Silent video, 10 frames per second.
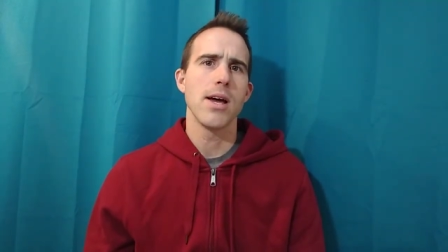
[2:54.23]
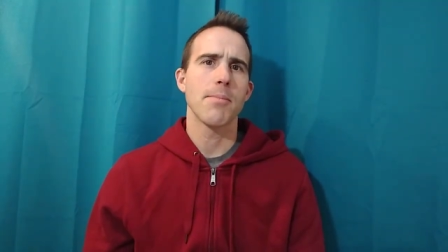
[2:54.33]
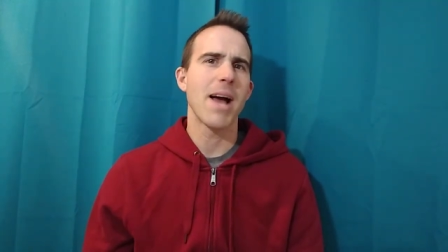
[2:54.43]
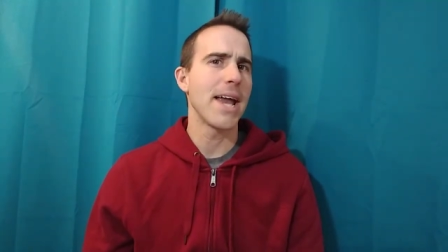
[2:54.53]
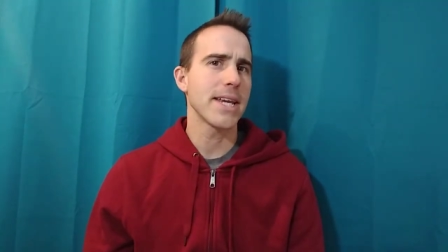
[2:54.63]

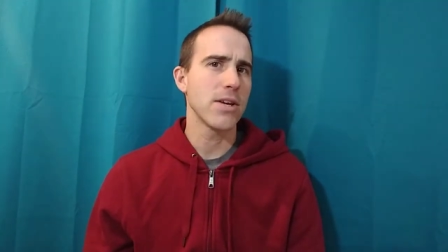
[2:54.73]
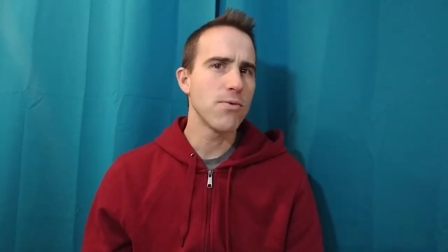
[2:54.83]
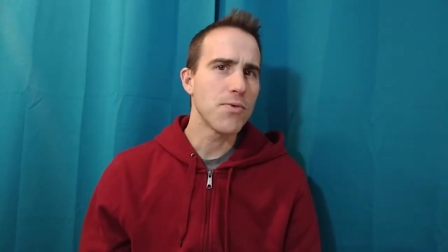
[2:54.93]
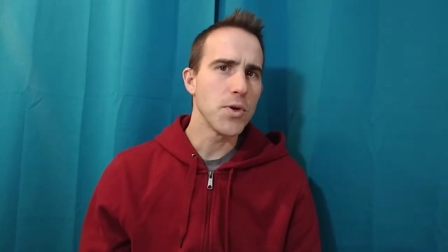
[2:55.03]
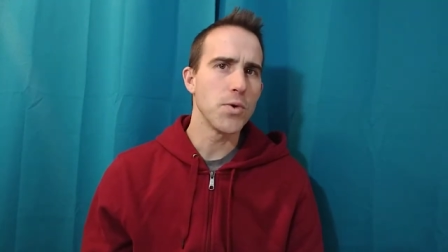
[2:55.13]
I'm kind of
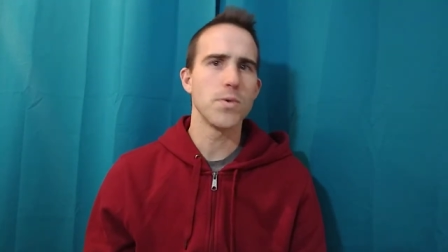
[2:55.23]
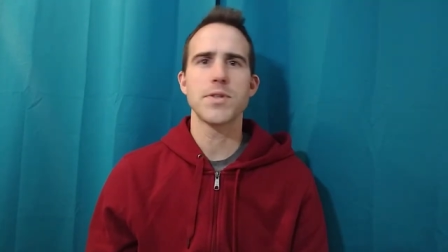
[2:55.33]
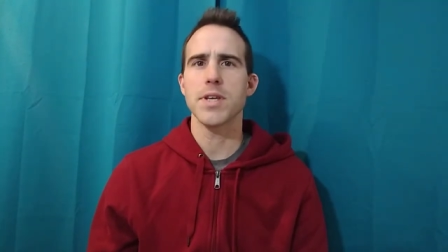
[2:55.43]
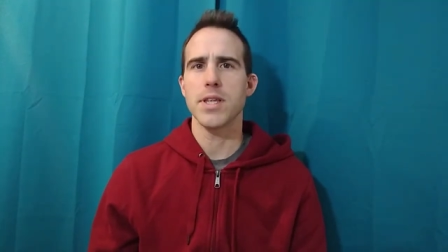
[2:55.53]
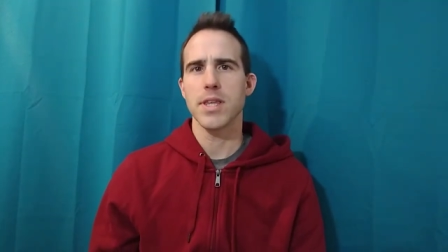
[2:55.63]

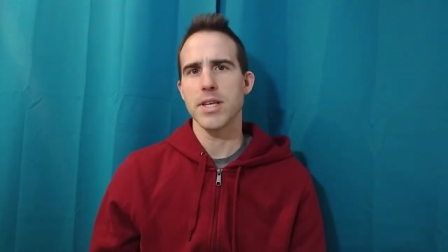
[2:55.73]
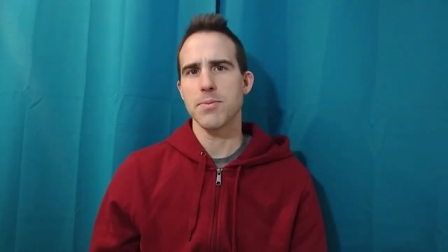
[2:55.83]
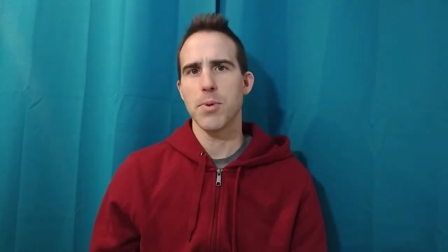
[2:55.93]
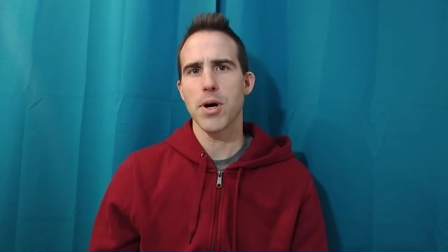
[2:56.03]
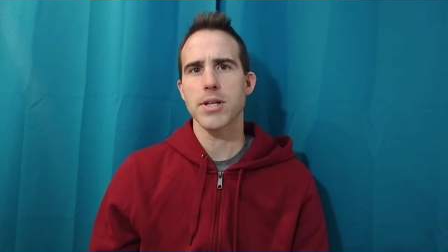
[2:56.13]
confused in these
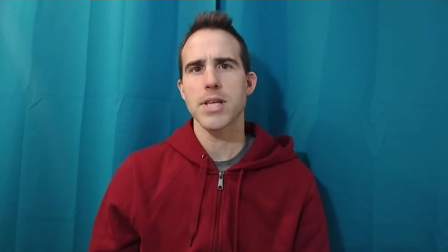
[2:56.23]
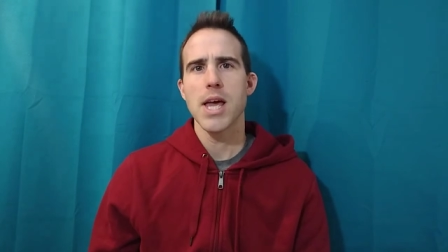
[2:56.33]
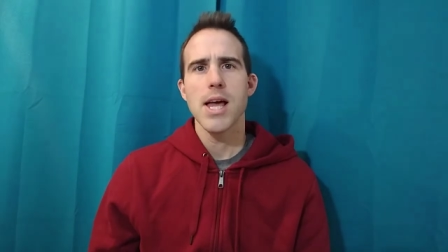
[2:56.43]
books.